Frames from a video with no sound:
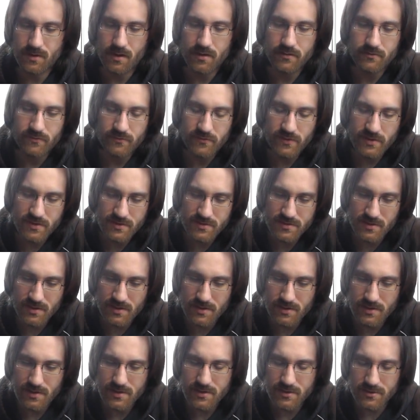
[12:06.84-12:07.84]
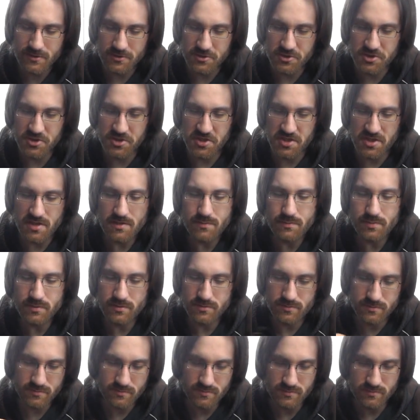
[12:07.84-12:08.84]
feels a little cheap,
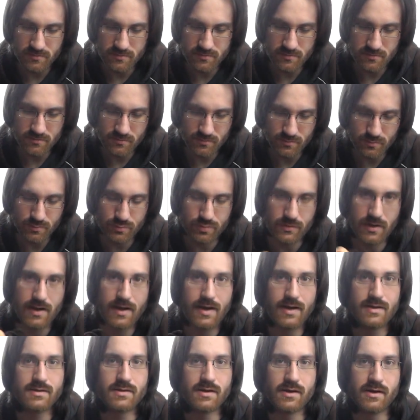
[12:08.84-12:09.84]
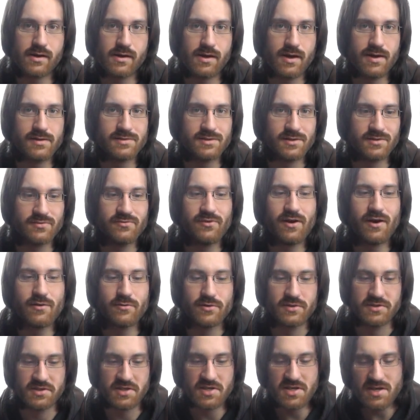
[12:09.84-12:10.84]
but I guess as far
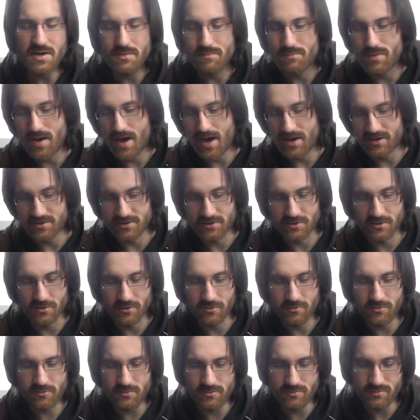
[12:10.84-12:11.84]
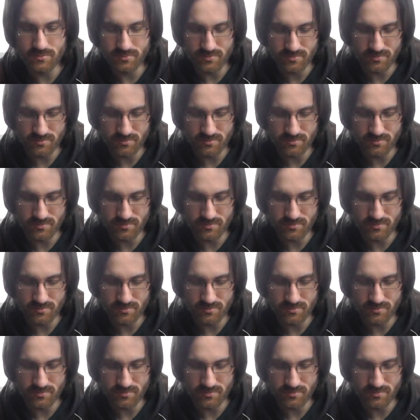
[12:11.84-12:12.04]
as ear bags go,